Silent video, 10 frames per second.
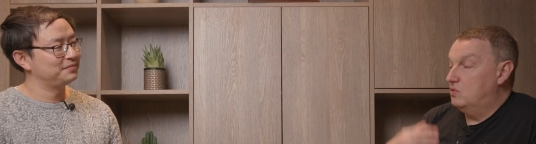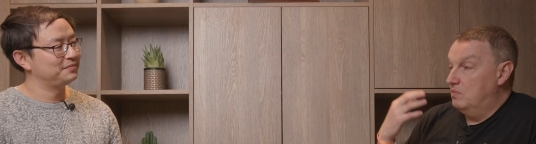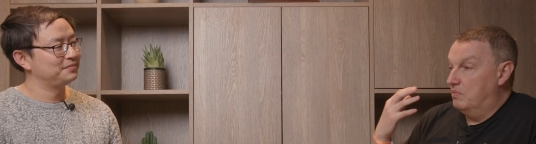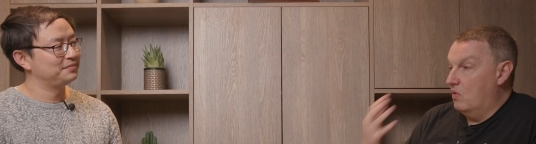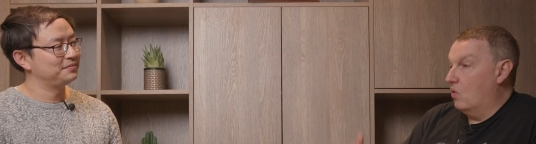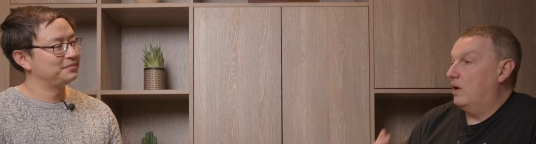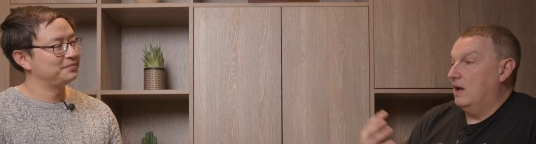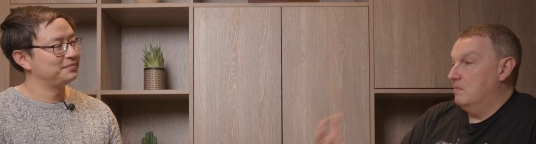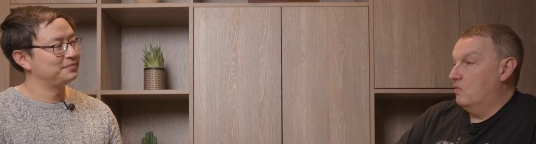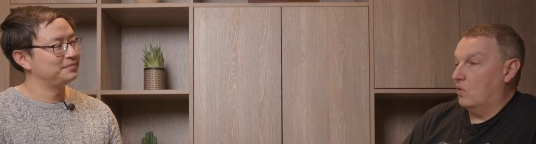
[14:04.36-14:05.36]
Speaker 1: to more
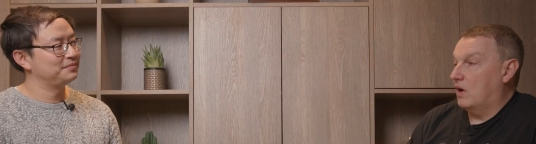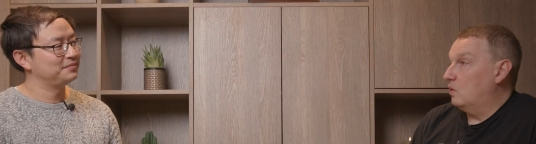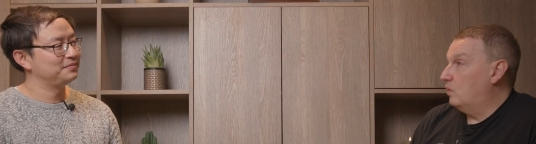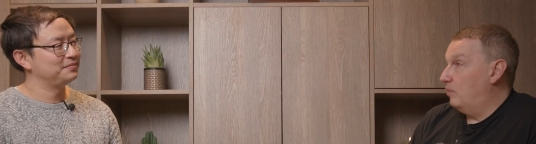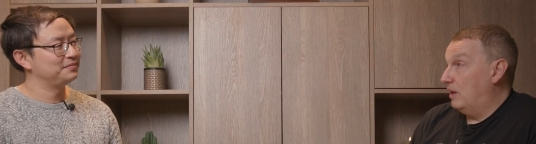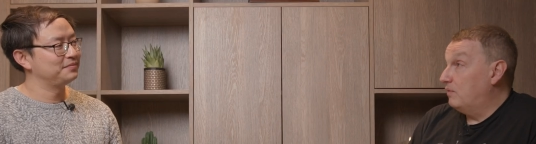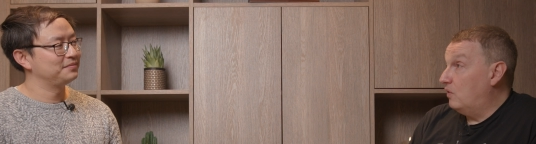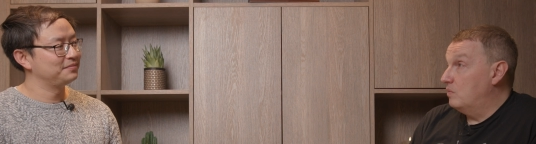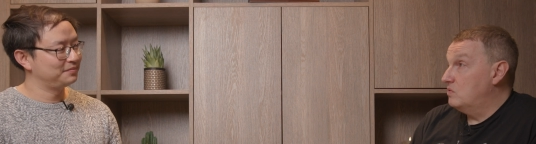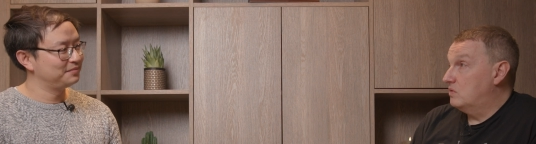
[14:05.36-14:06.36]
and more hardware
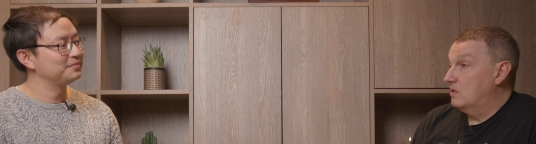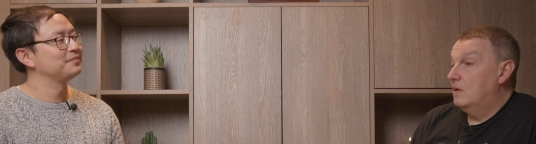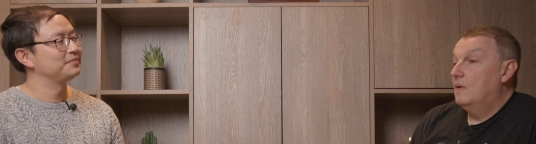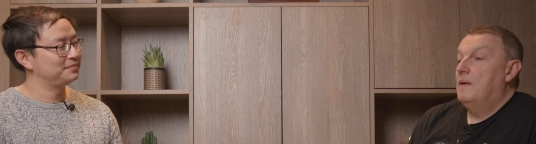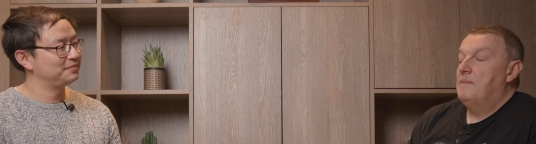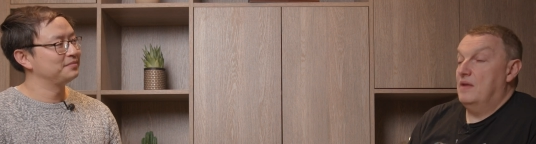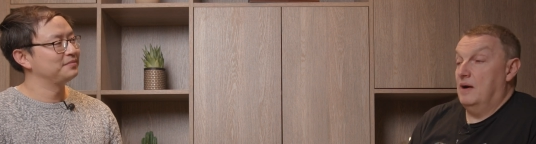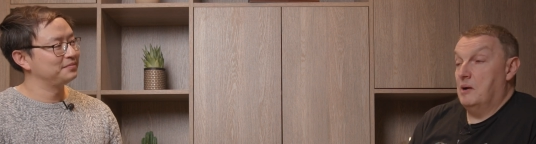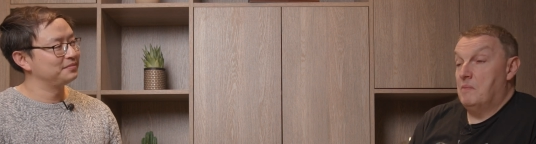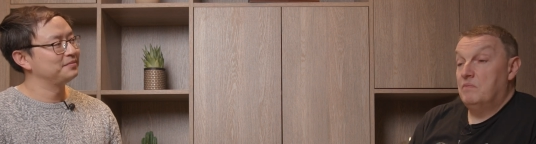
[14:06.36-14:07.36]
platforms
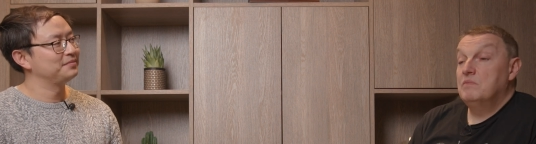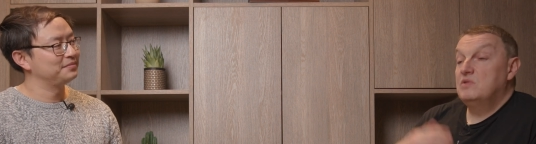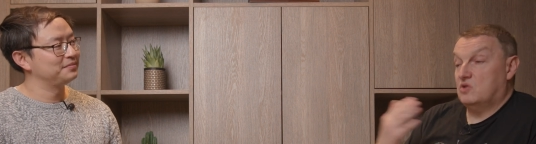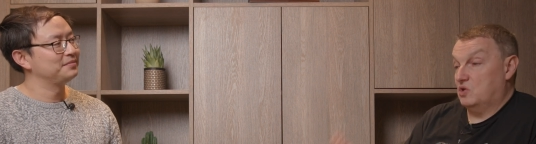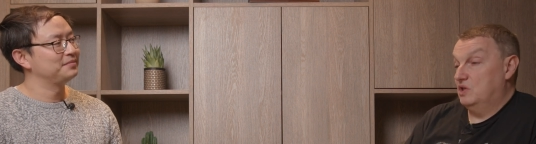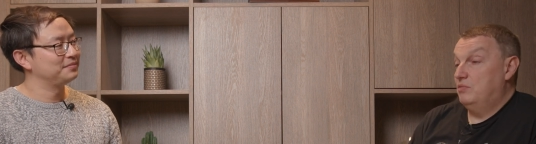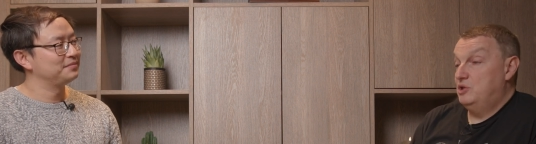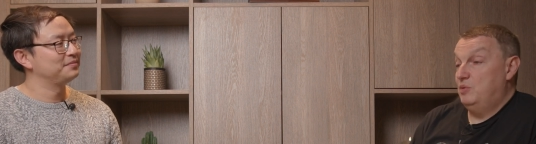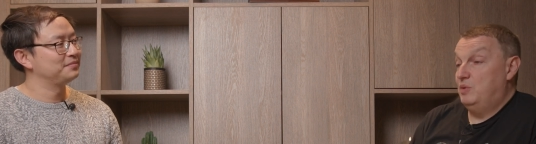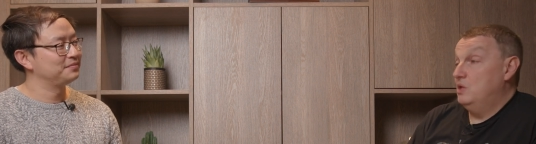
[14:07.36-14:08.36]
um, starting with
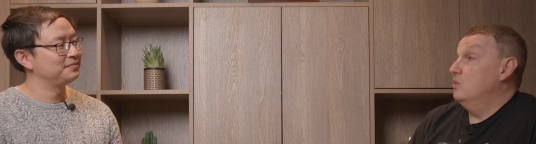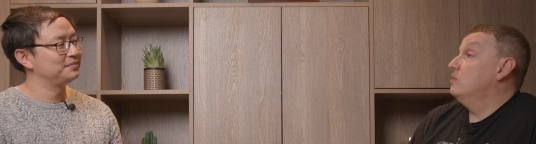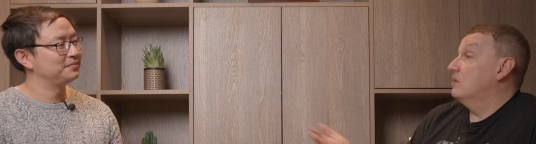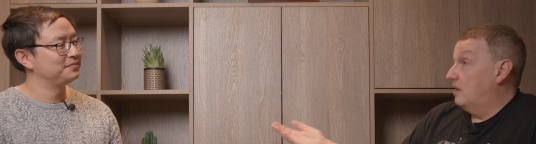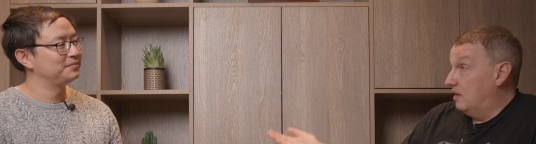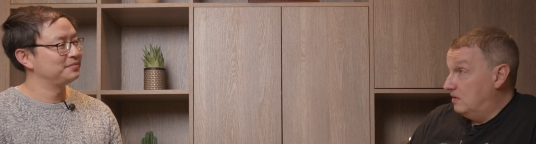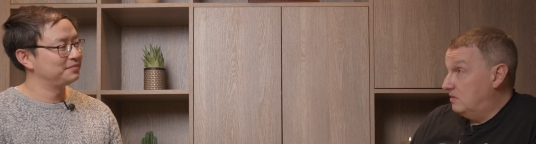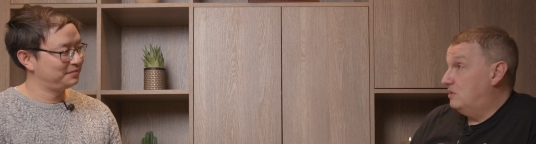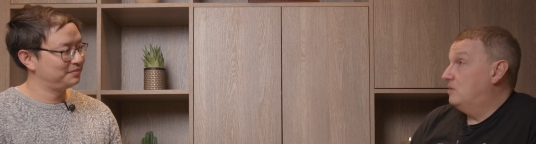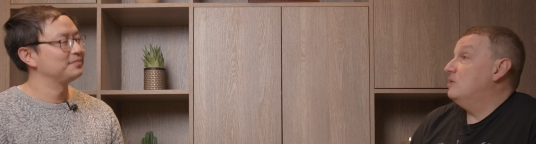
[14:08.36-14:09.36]
GPUs and
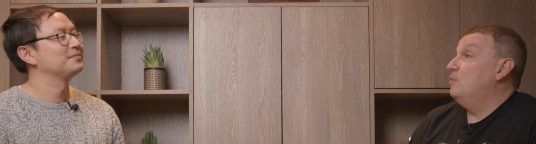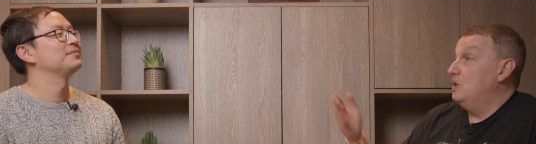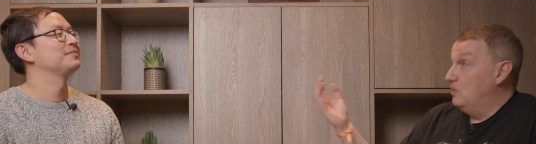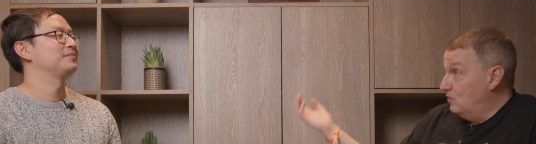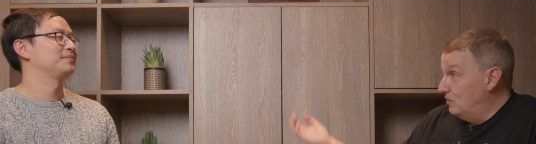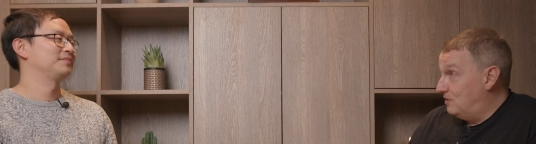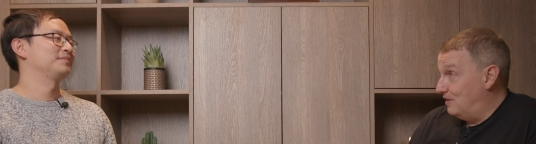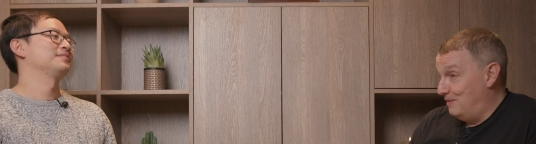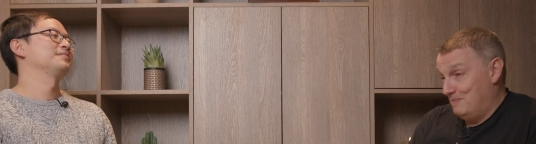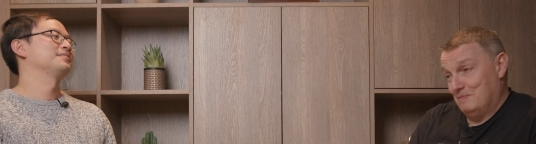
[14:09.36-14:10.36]
then
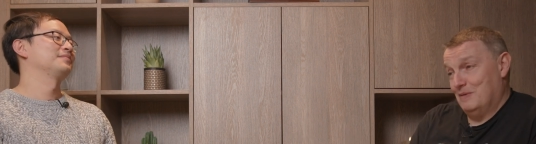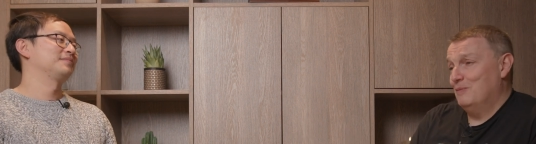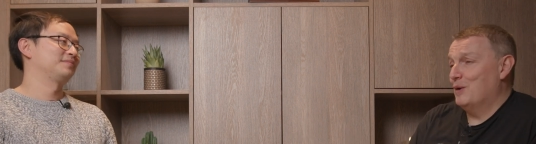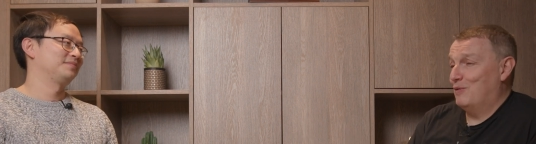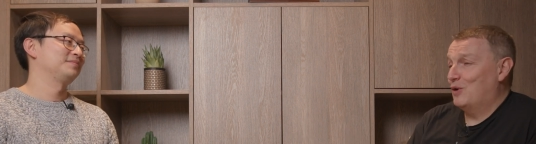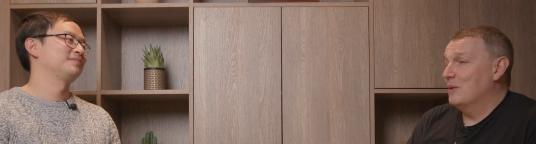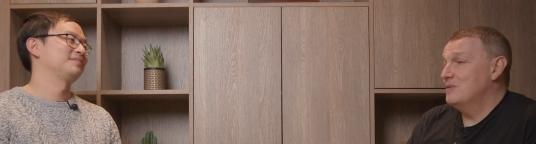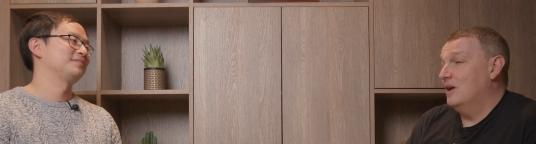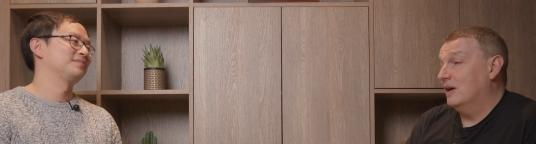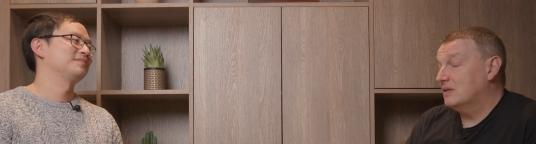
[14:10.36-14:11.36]
CPUs and whatever
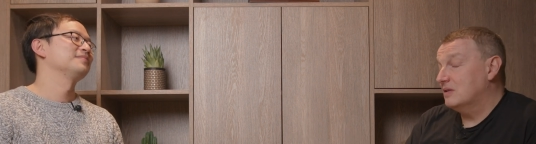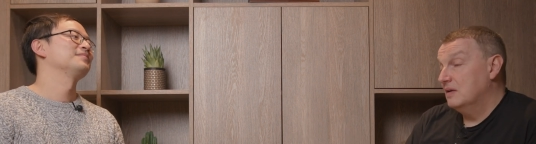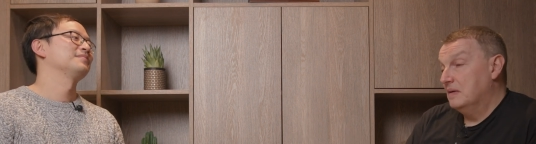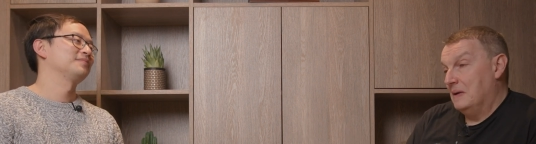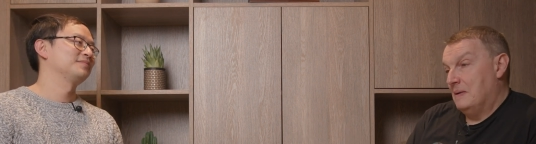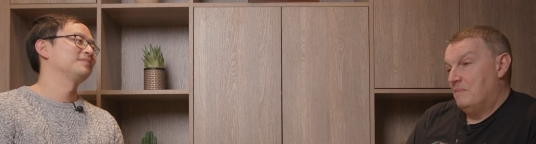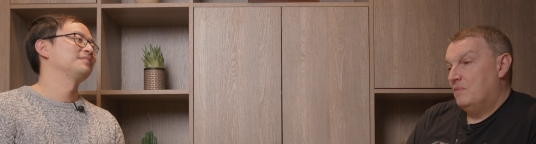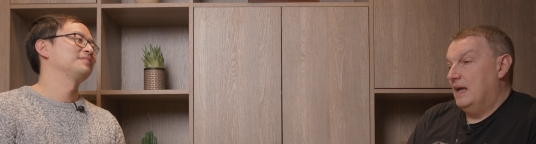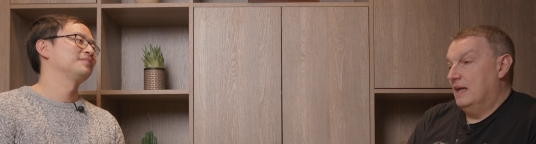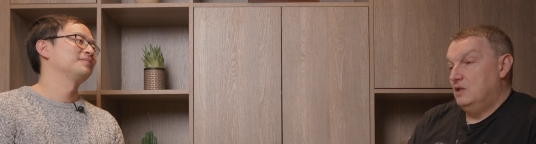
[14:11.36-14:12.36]
comes next.
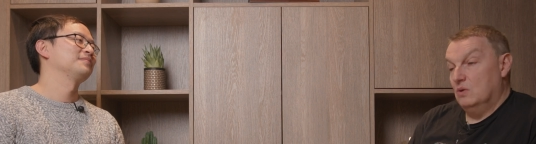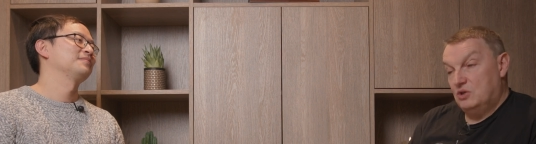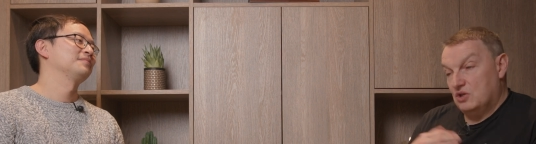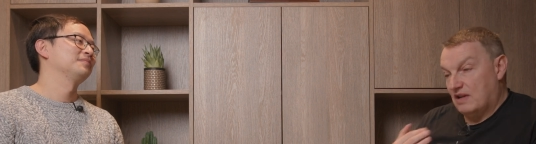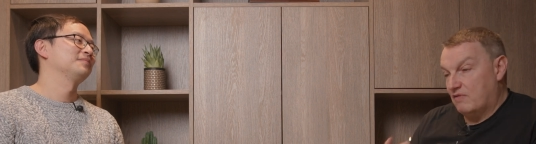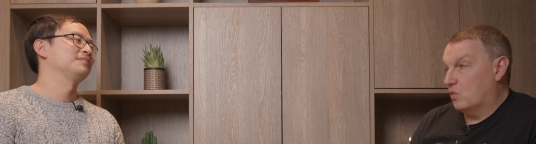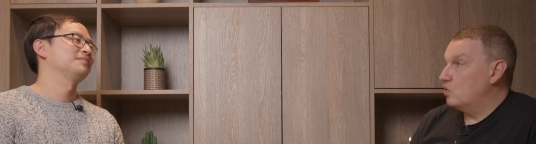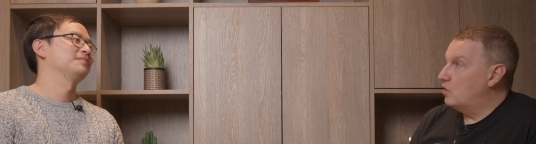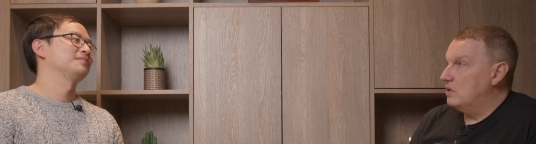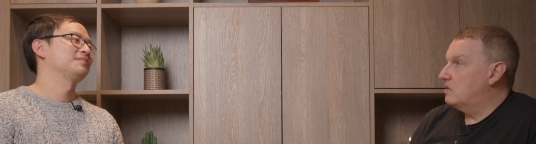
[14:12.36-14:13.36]
And you'll just have more
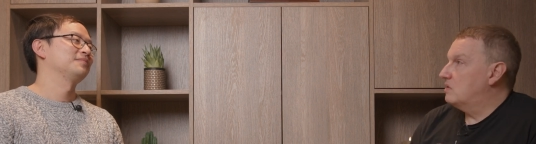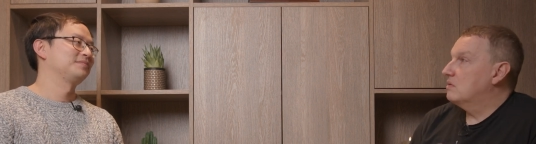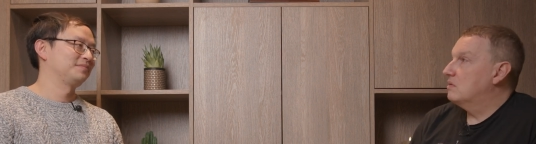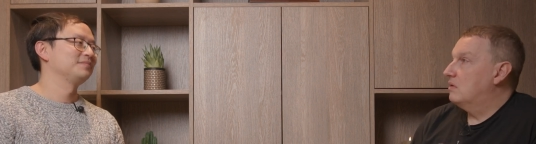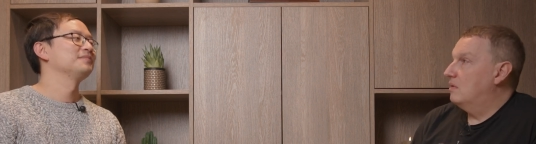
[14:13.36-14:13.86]
choice,